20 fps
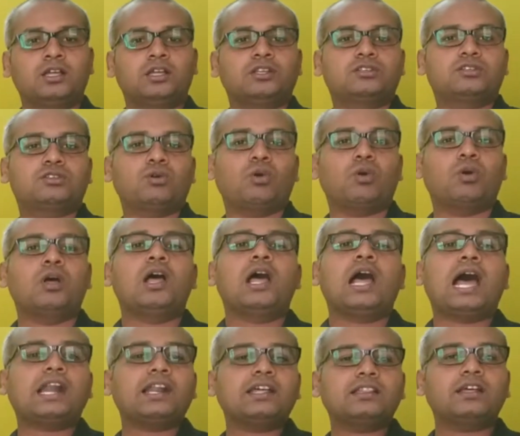So
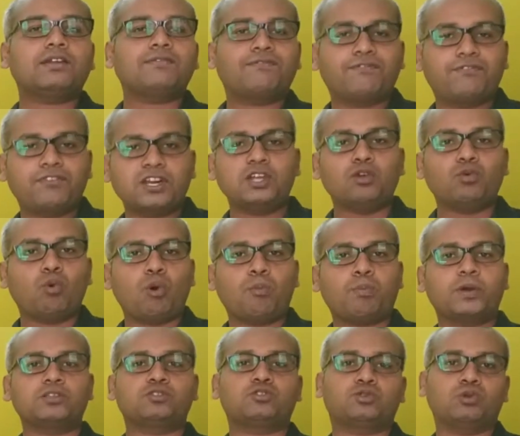another free
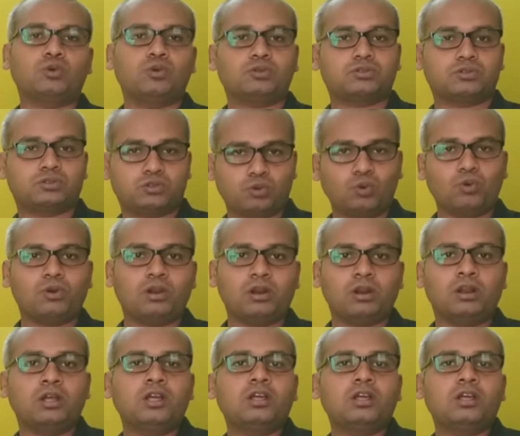open source tool